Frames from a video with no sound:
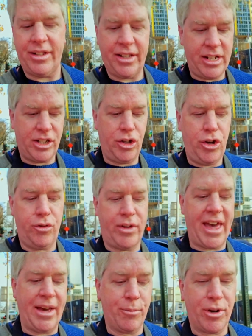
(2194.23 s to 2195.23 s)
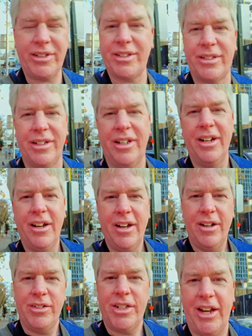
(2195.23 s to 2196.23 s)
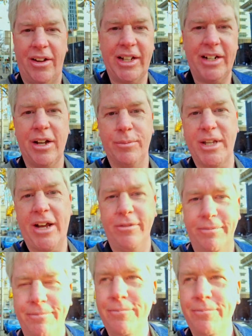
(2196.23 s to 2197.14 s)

on these new cameras. See how that comes out.